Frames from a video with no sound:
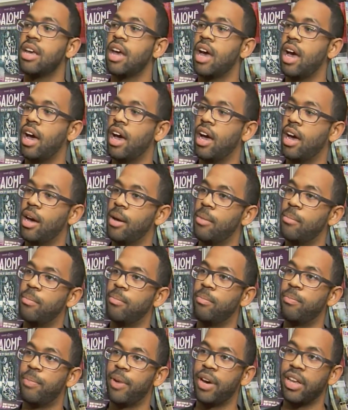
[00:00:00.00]

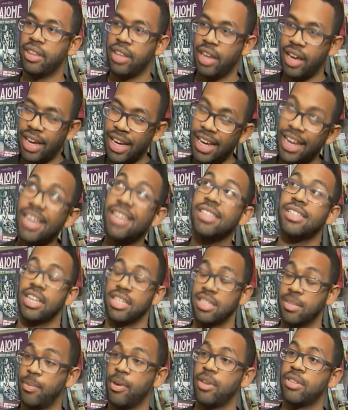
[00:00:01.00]
But there is, I
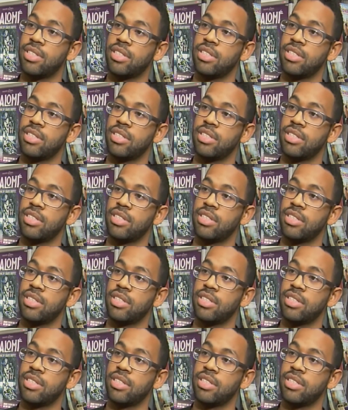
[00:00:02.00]
suppose,